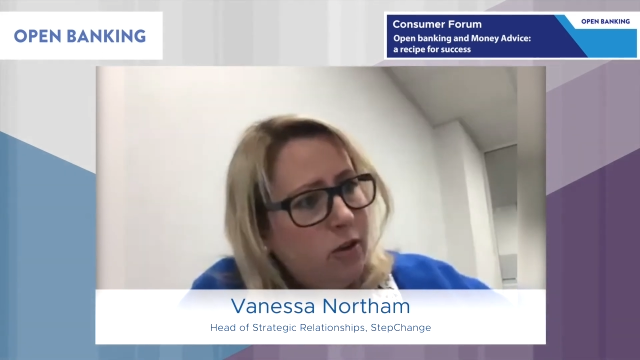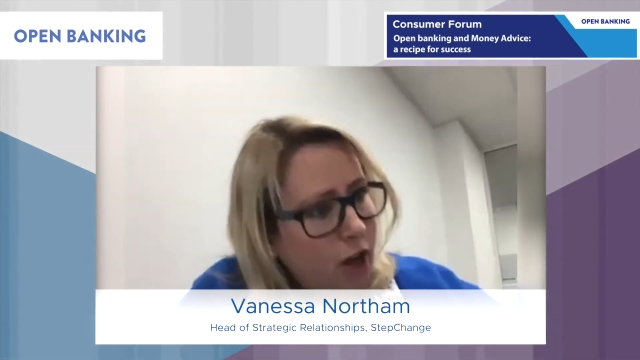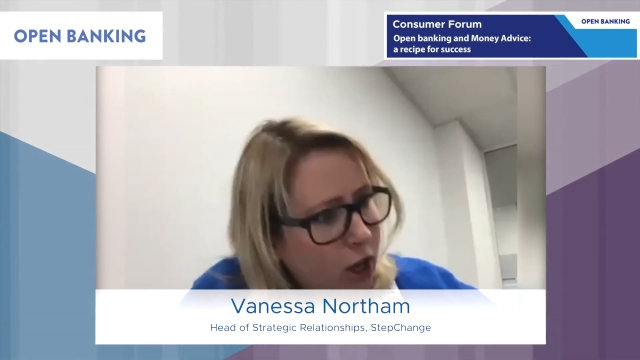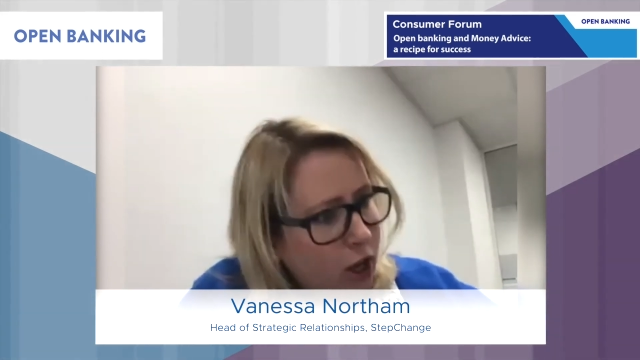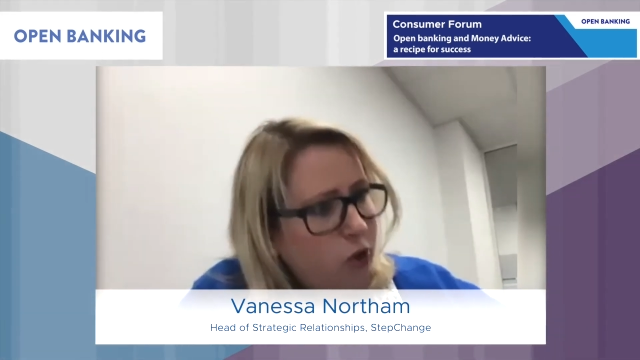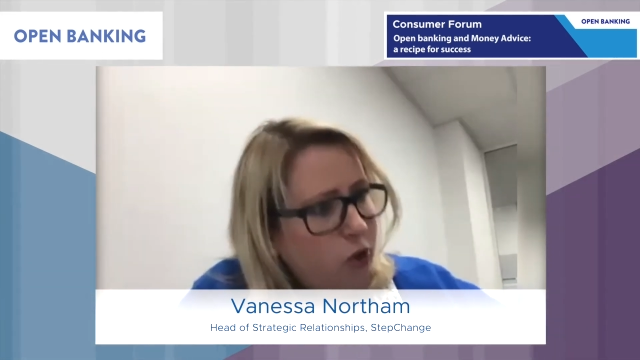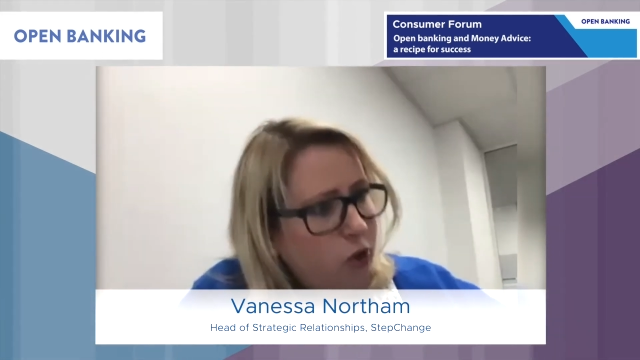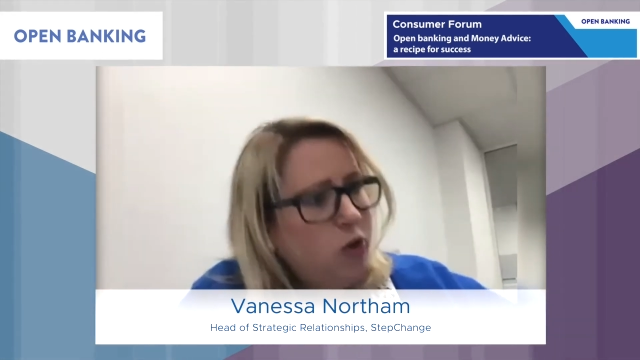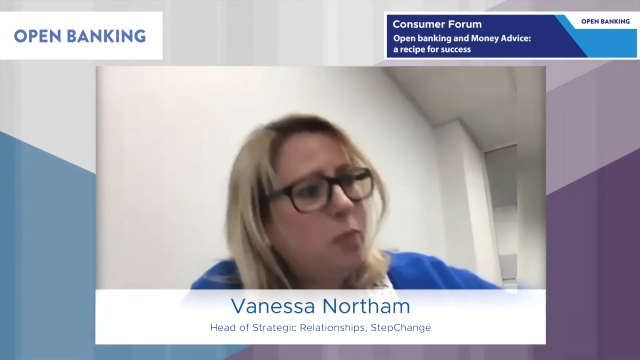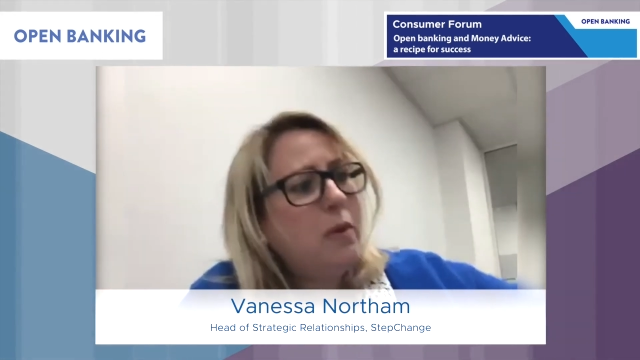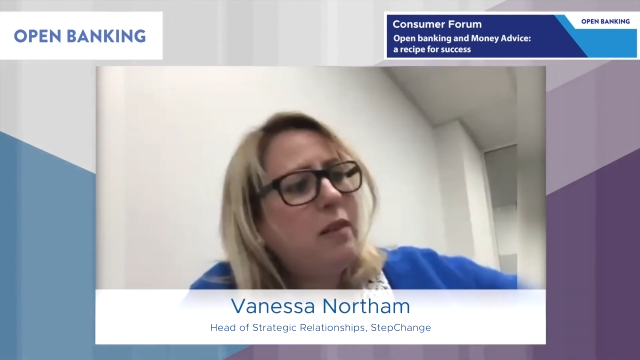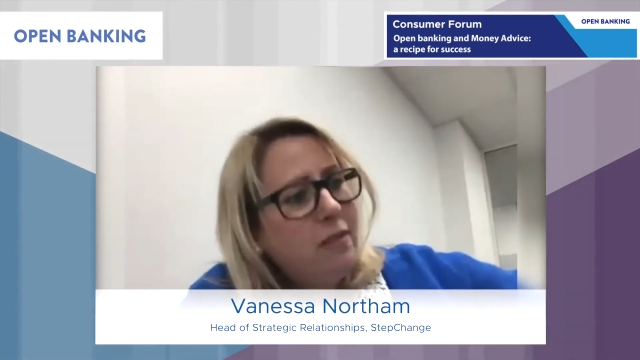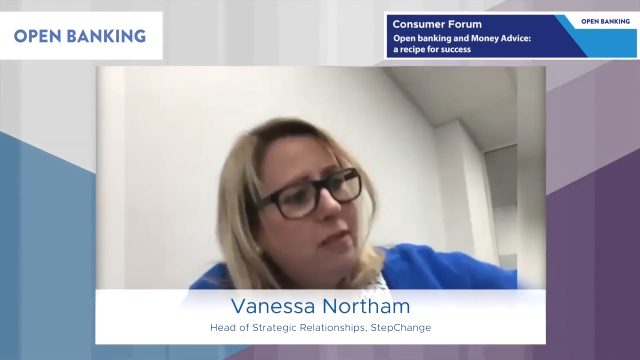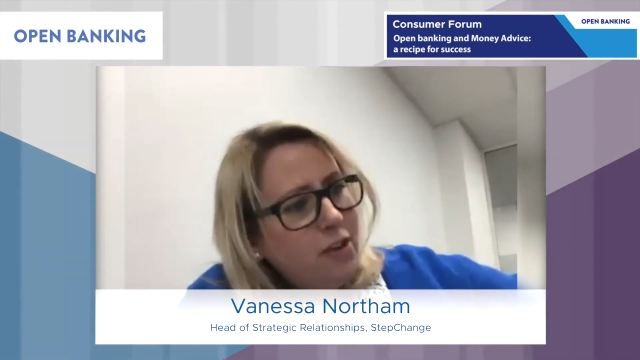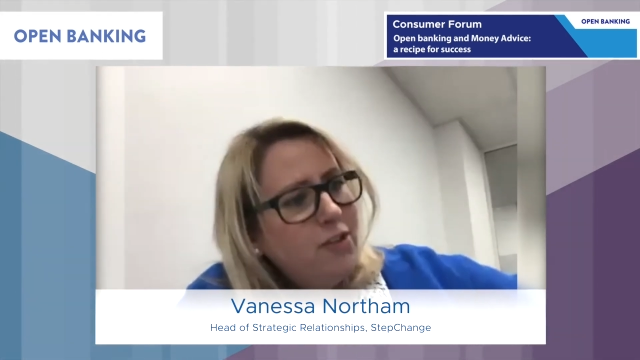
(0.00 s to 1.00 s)
could have
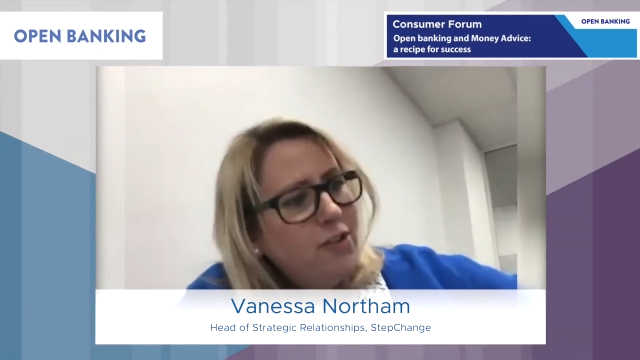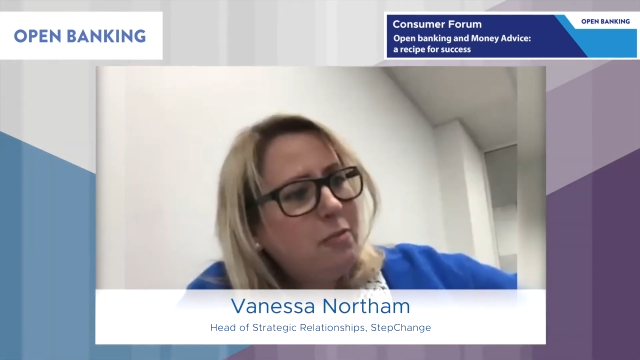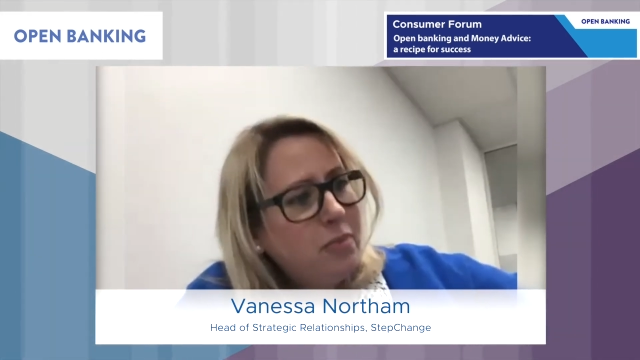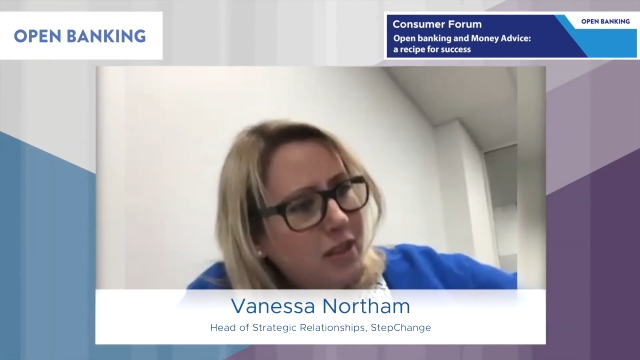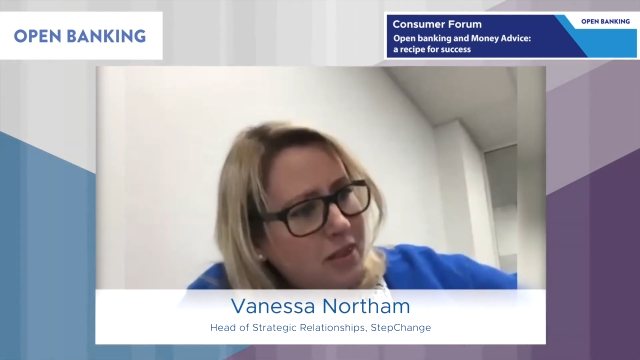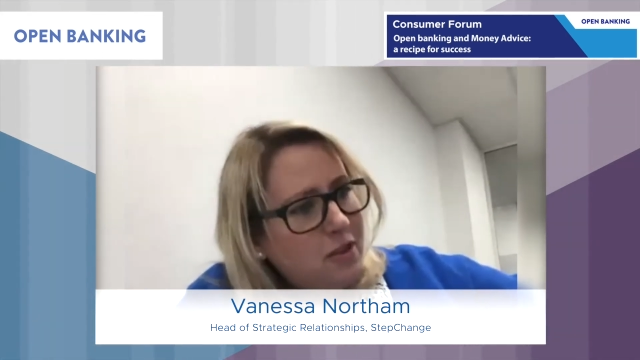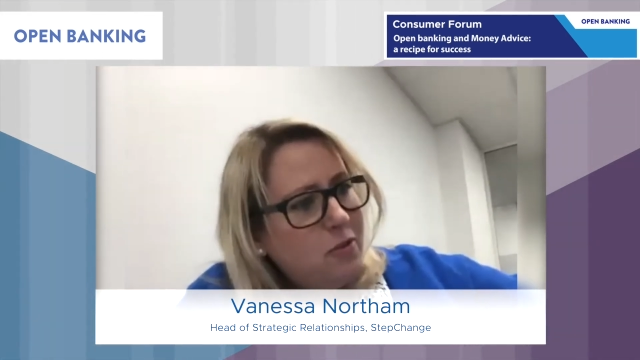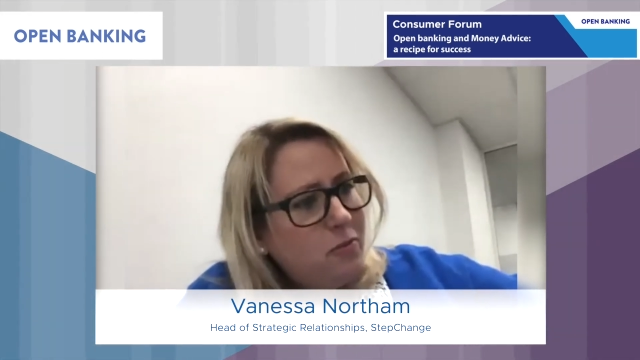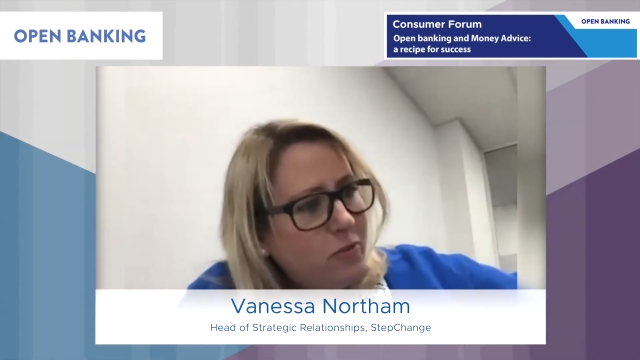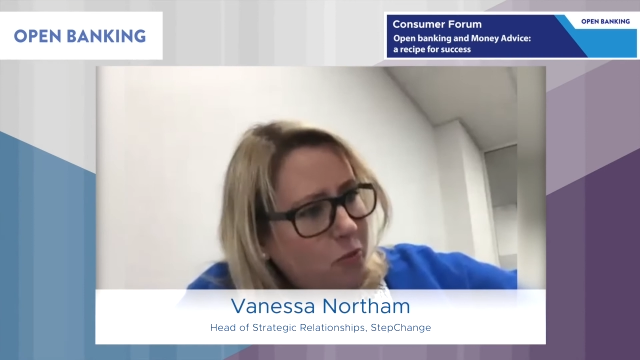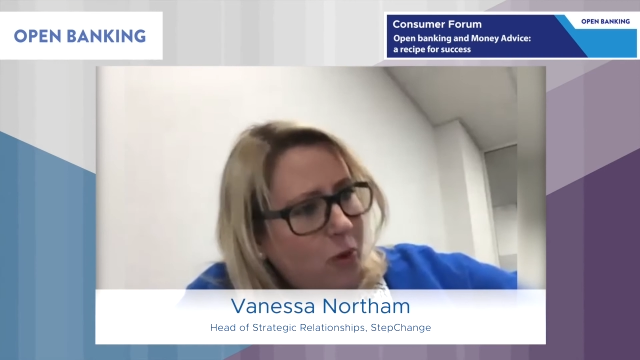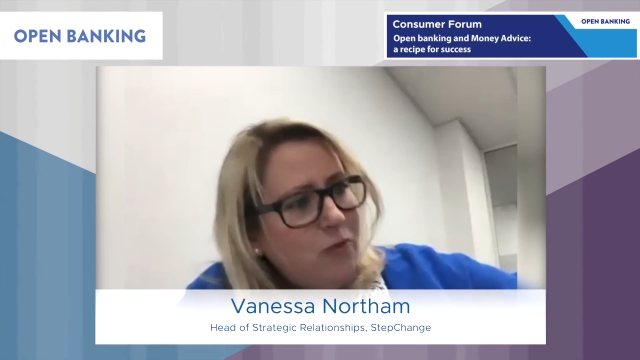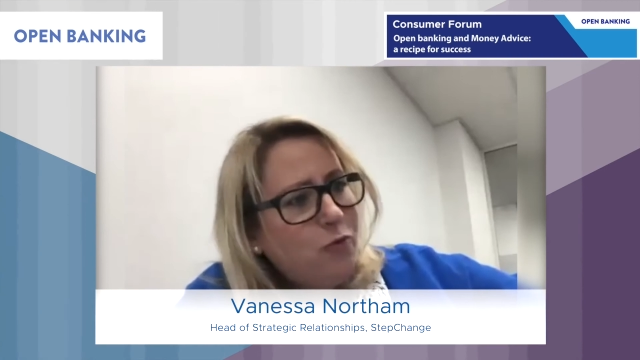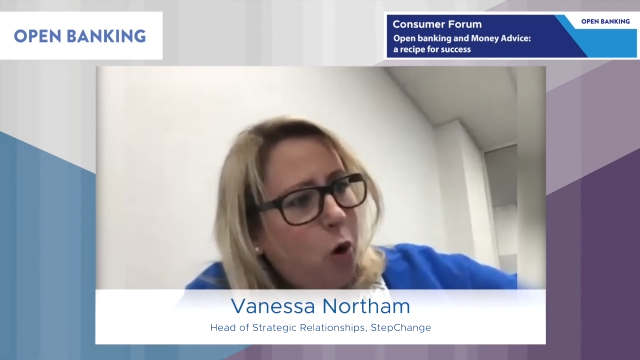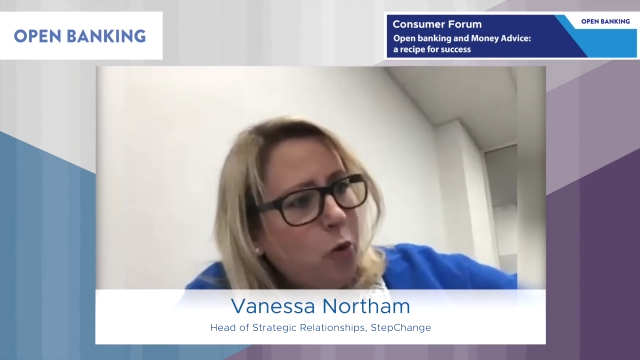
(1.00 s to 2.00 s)
been something that
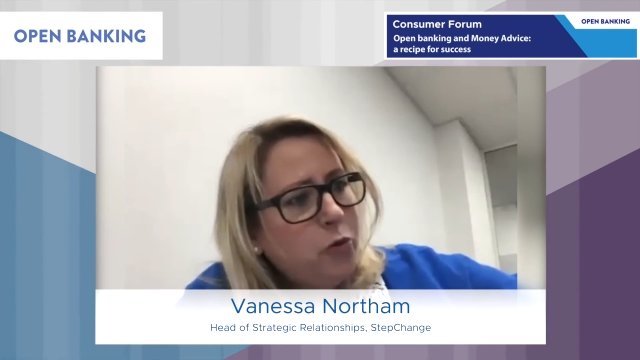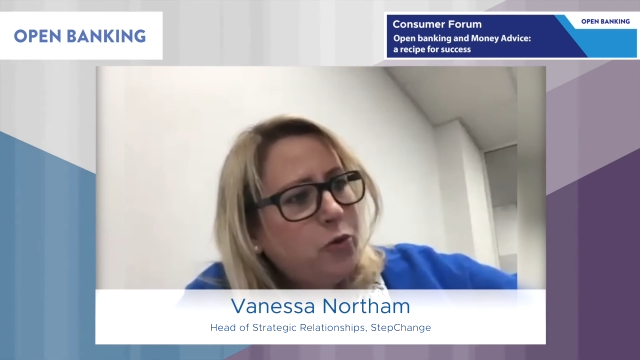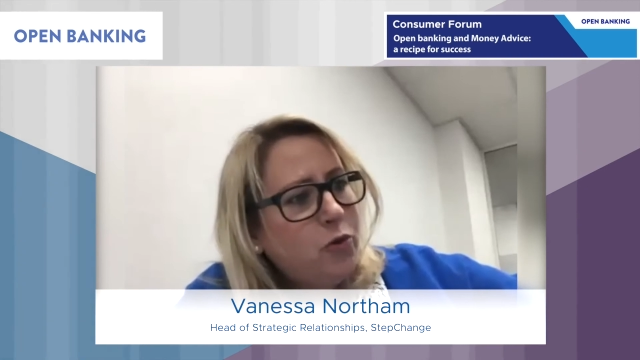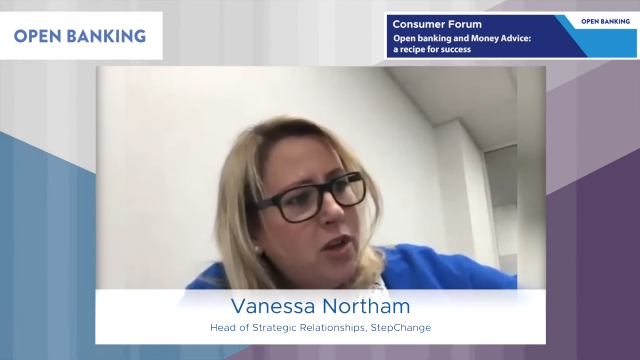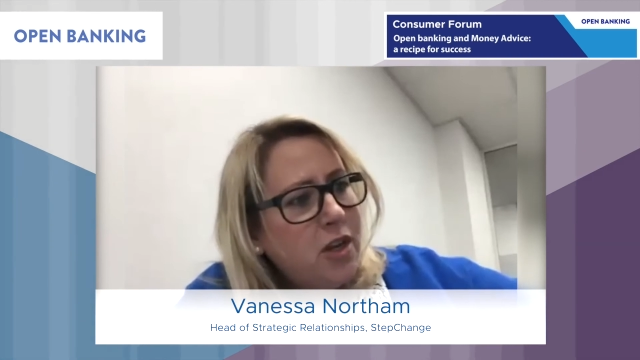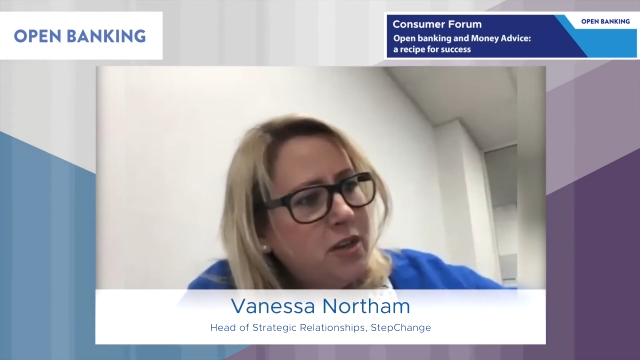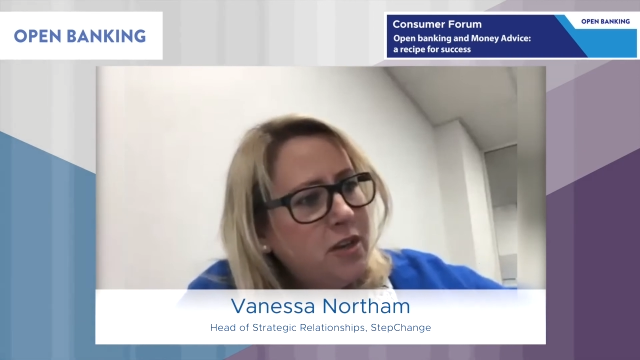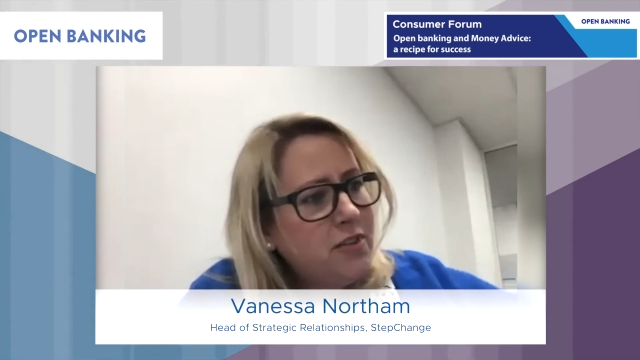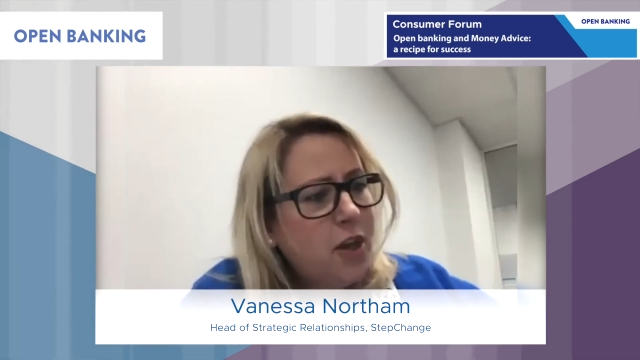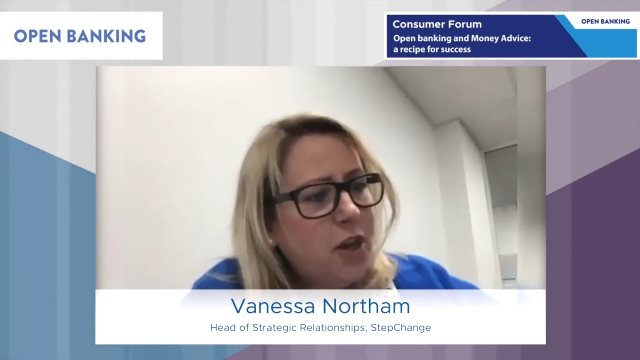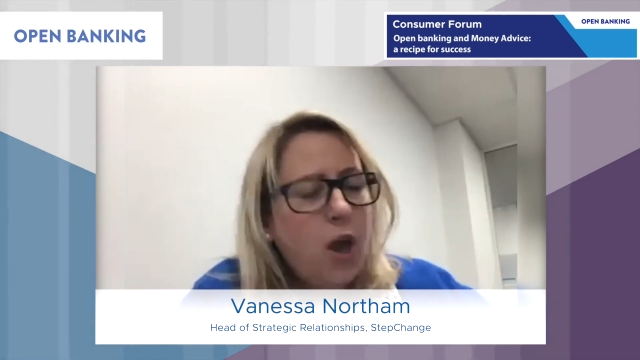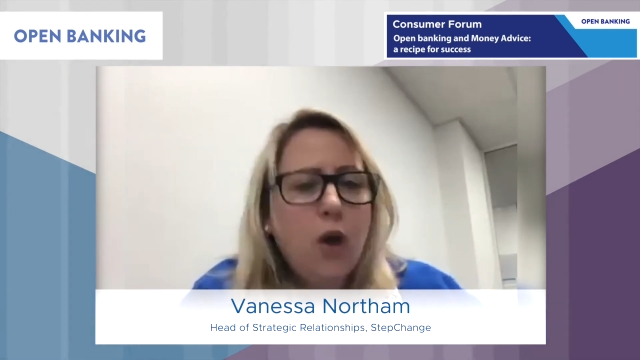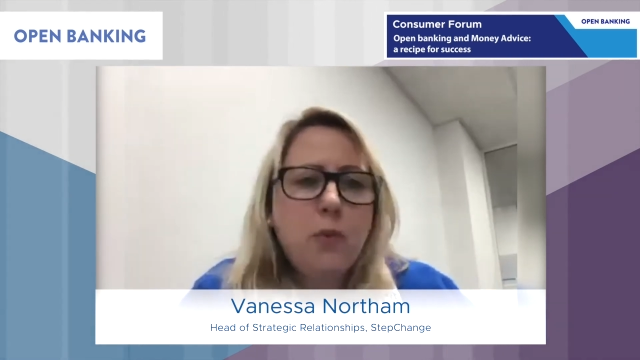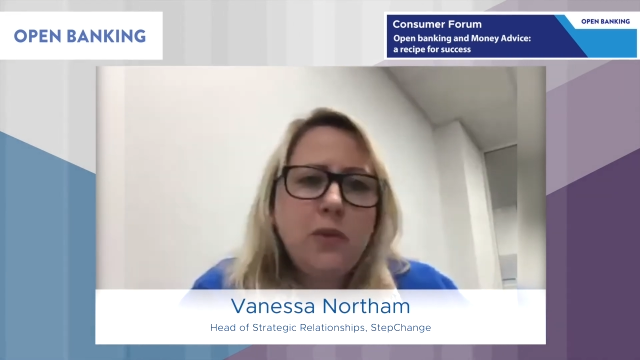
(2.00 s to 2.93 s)
went wrong 3 years ago,